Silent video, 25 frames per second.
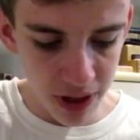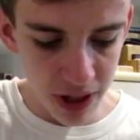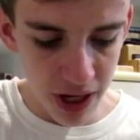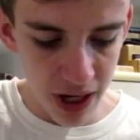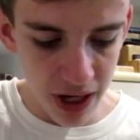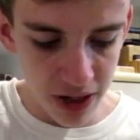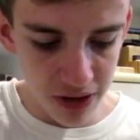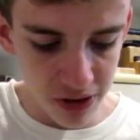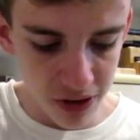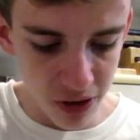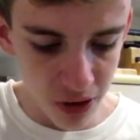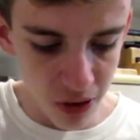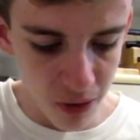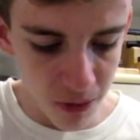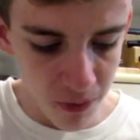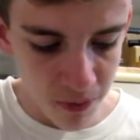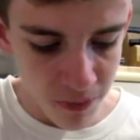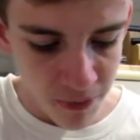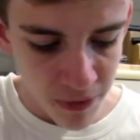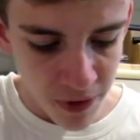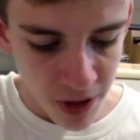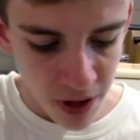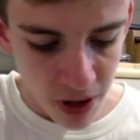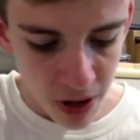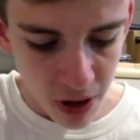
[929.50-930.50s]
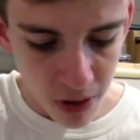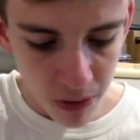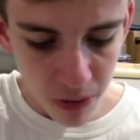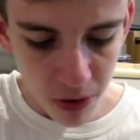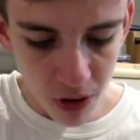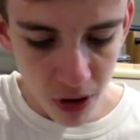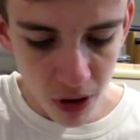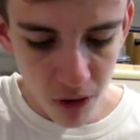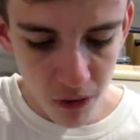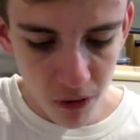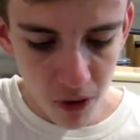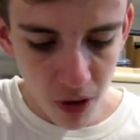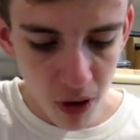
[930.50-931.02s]
yeah, but
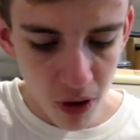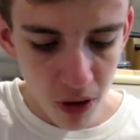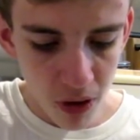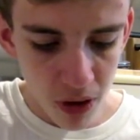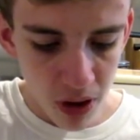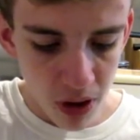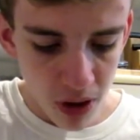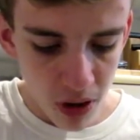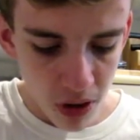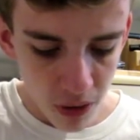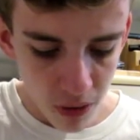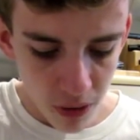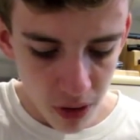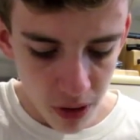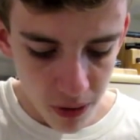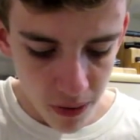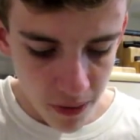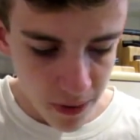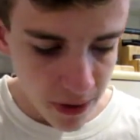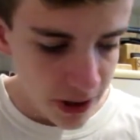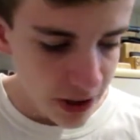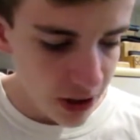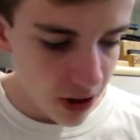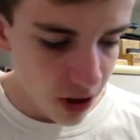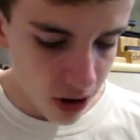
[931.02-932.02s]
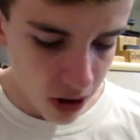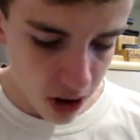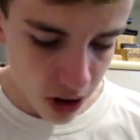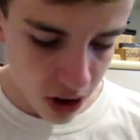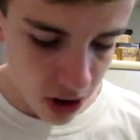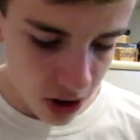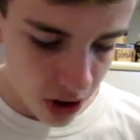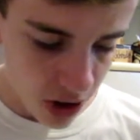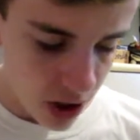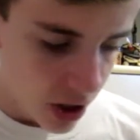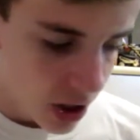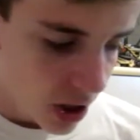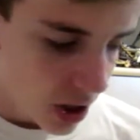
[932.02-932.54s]
overall, really, really darn
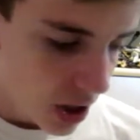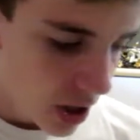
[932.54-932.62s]
good.